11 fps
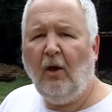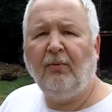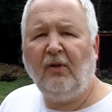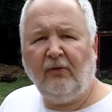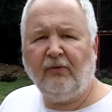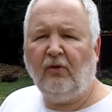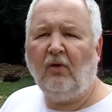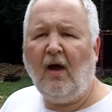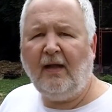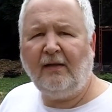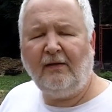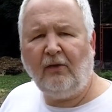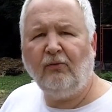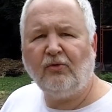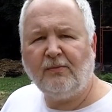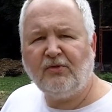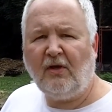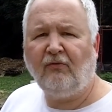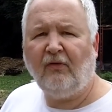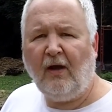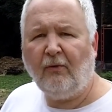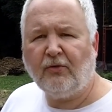help clear the lot, and they grew some
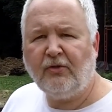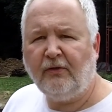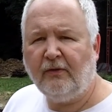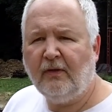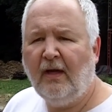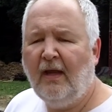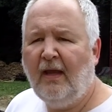sunflowers here.